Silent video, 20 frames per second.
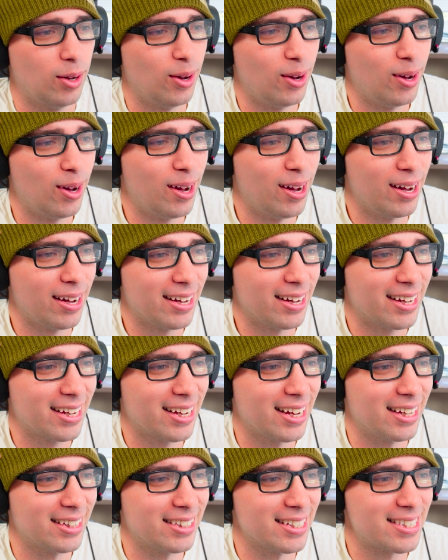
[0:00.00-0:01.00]
Oh!
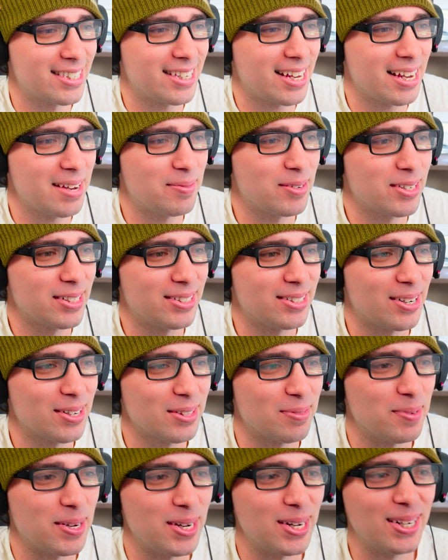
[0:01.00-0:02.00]
Got the saber,
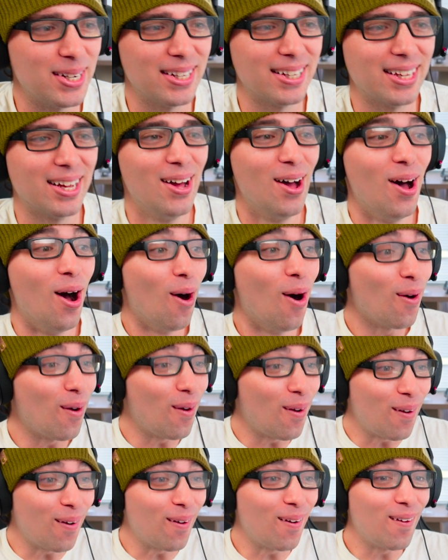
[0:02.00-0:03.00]
Darth Maul!
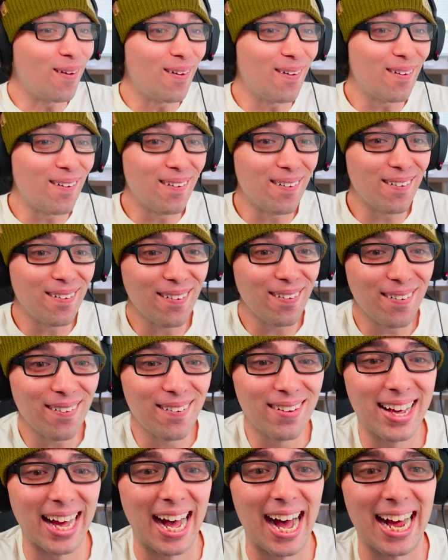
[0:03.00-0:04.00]

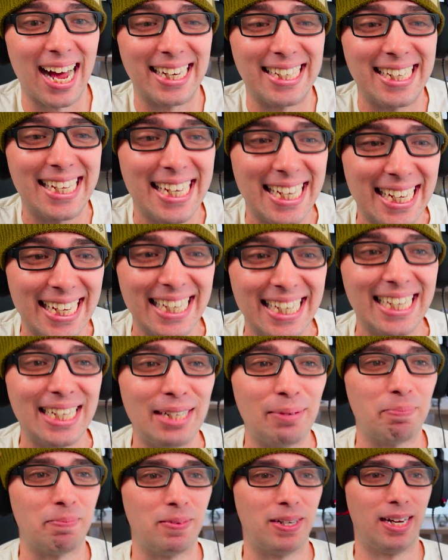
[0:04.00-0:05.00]
Oh! Got
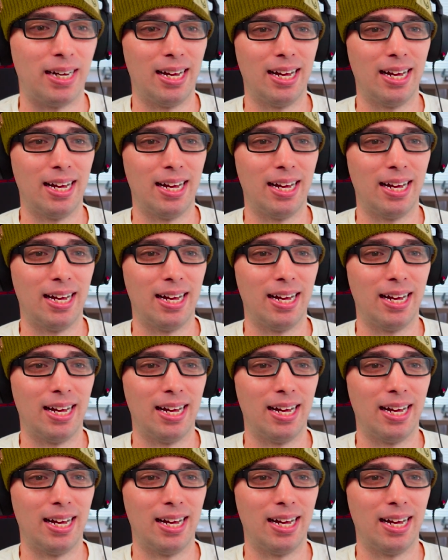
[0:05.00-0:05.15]
him!